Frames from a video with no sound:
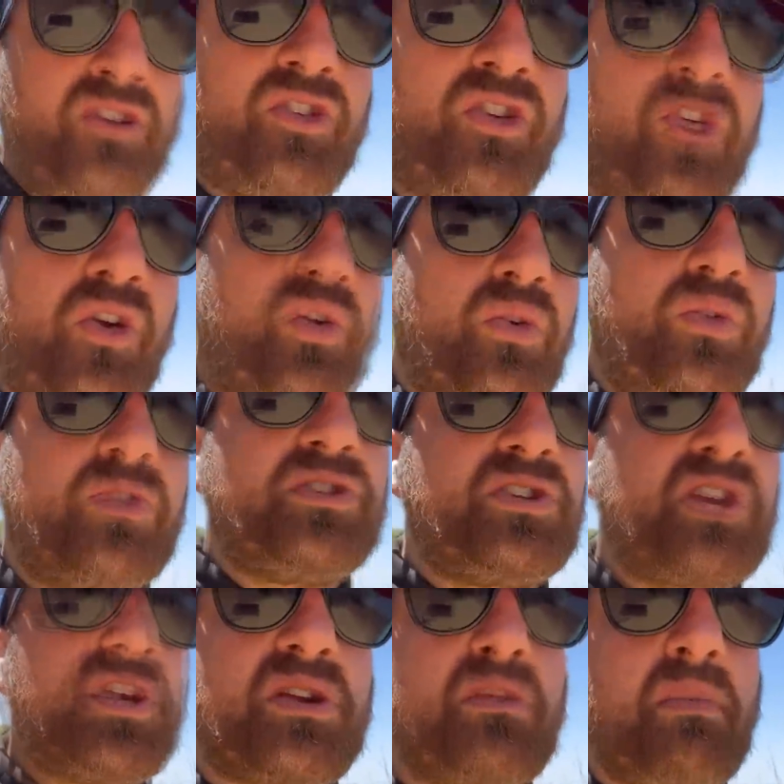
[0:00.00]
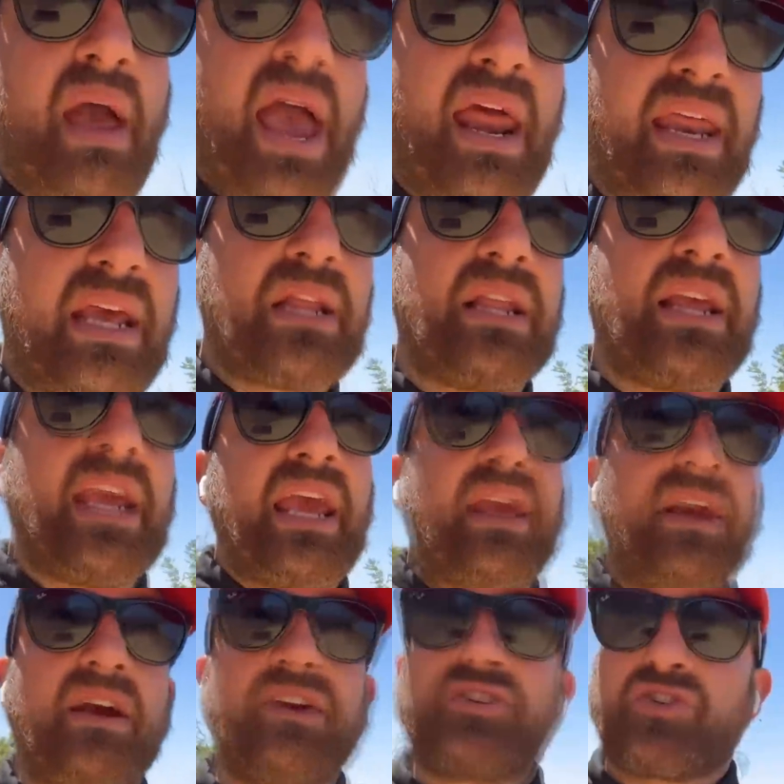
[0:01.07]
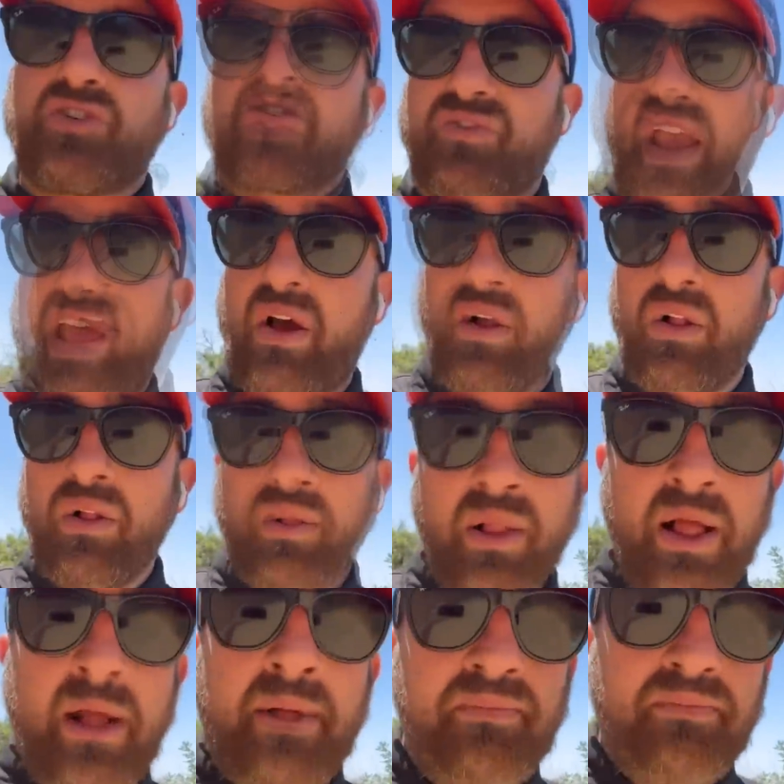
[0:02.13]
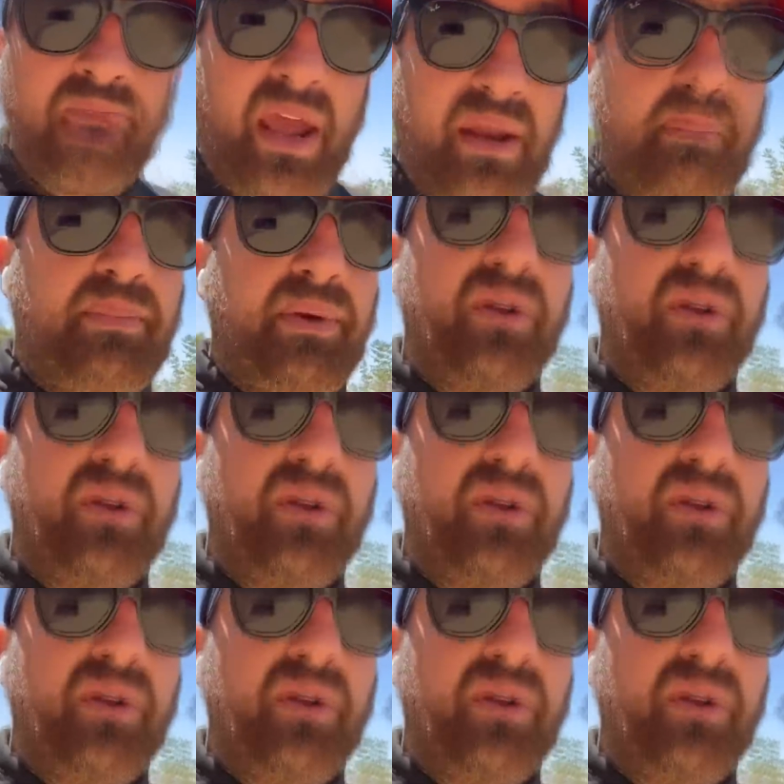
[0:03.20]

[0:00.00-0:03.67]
to systematically surveil and